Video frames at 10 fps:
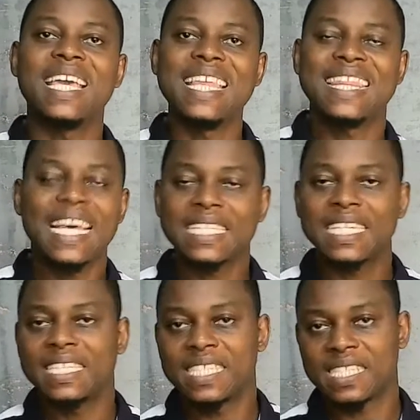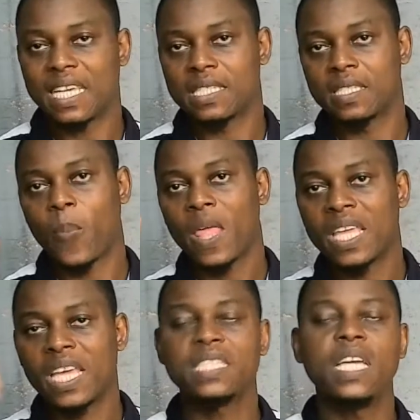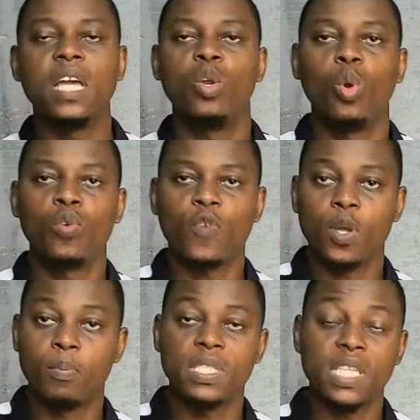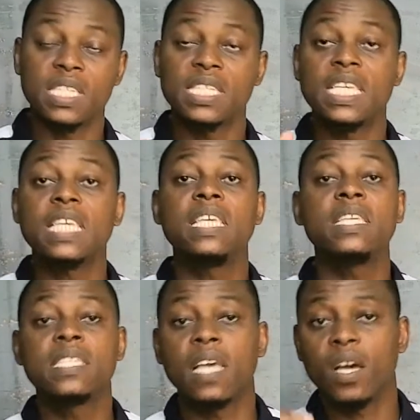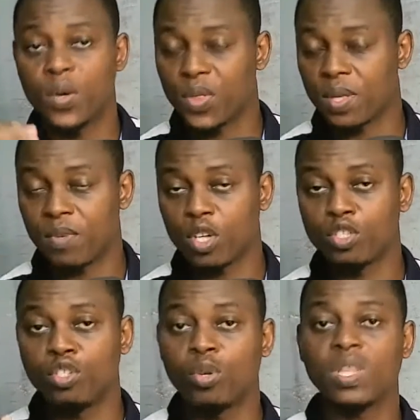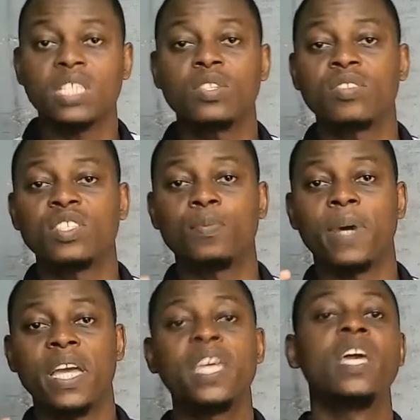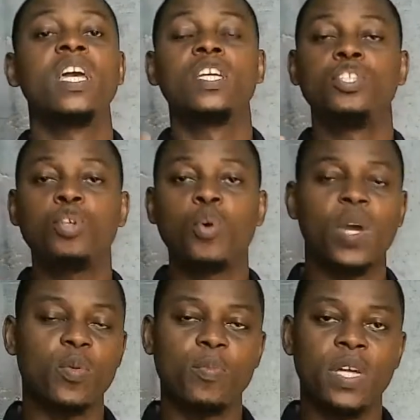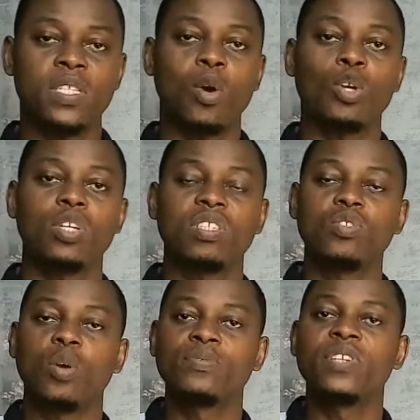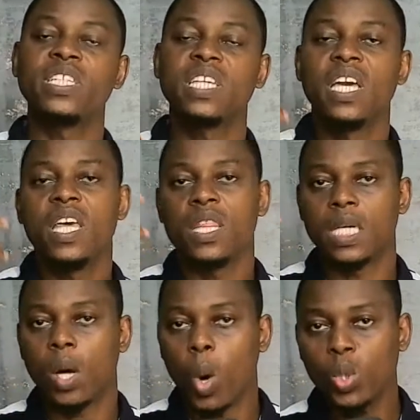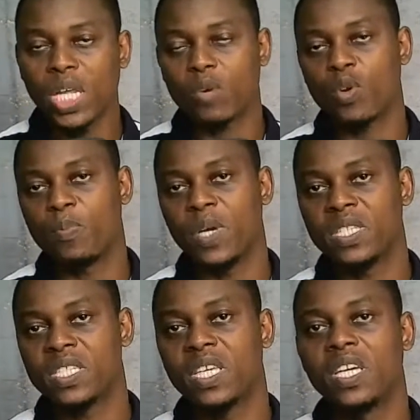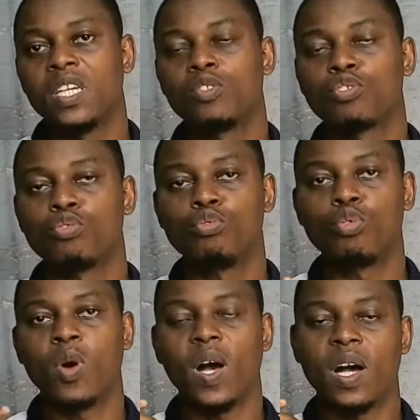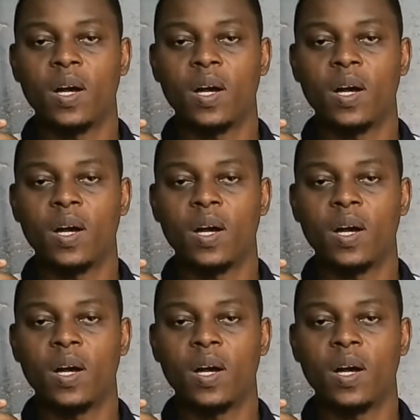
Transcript: In that instance, getting a loan for your business is a good thing because you know that you're trying to buy new equipment or you're trying to upgrade the old equipment to